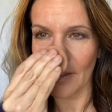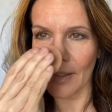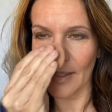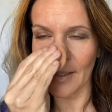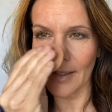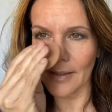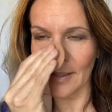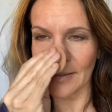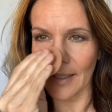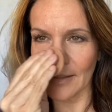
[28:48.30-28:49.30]
And
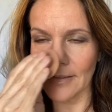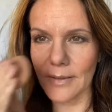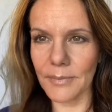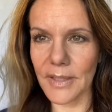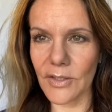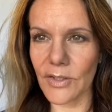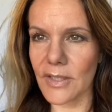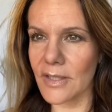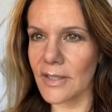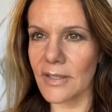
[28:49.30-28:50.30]
it kind of
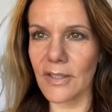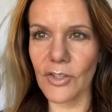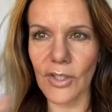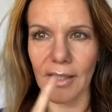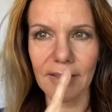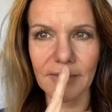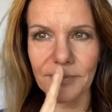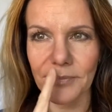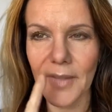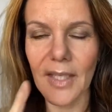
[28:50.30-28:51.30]
diminishes the shine.
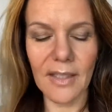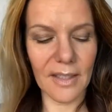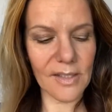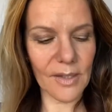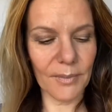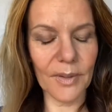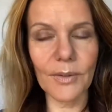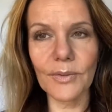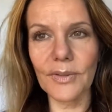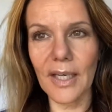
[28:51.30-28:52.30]
Okay, so I'm gonna
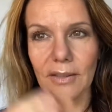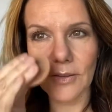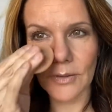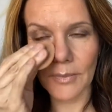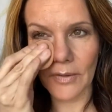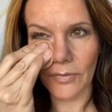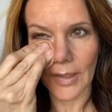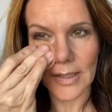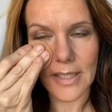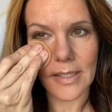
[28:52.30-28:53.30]
go do that to my
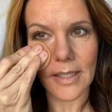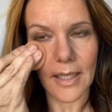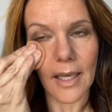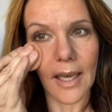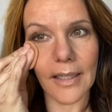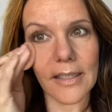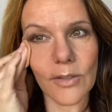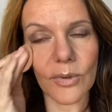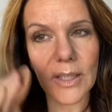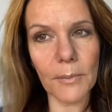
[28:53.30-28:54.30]
face. And it's
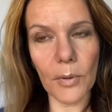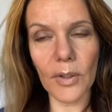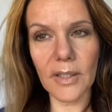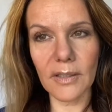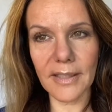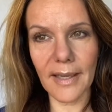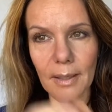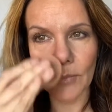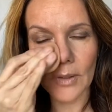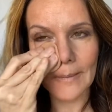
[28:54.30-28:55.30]
really important on
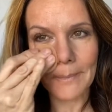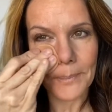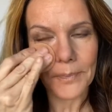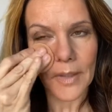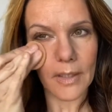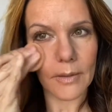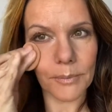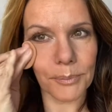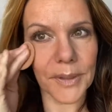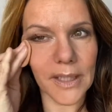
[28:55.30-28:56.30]
camera
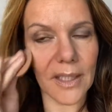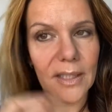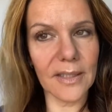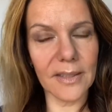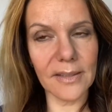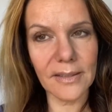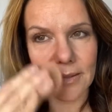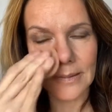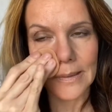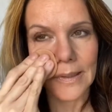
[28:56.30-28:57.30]

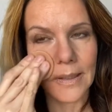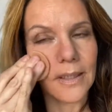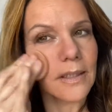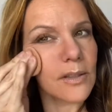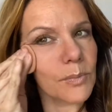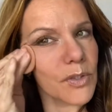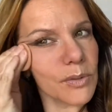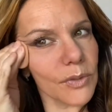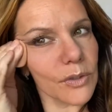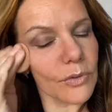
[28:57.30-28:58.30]
because,
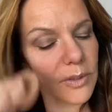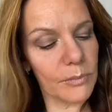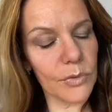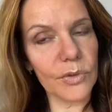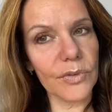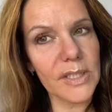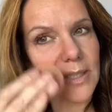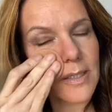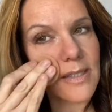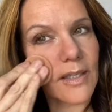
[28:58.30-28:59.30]
especially when you're doing movies
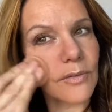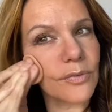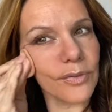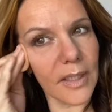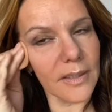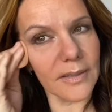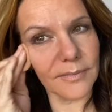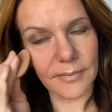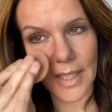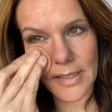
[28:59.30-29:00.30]
and stuff,
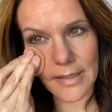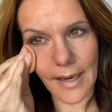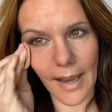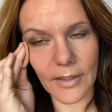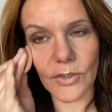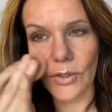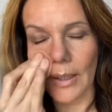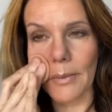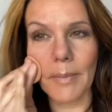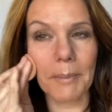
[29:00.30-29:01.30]
um, as an actor,
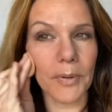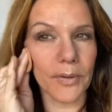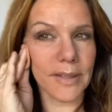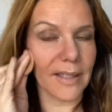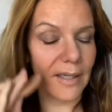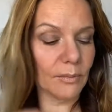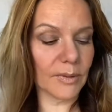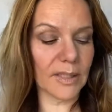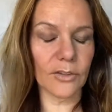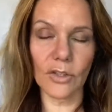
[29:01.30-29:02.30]
I remember they
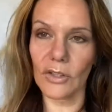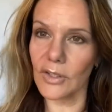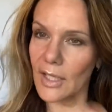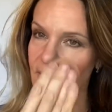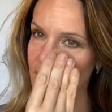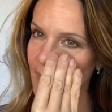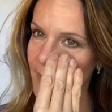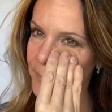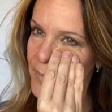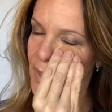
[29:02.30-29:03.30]
really took a lot of
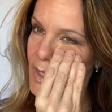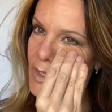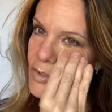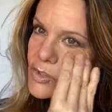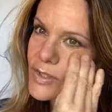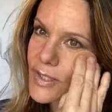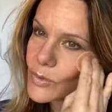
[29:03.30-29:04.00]
time just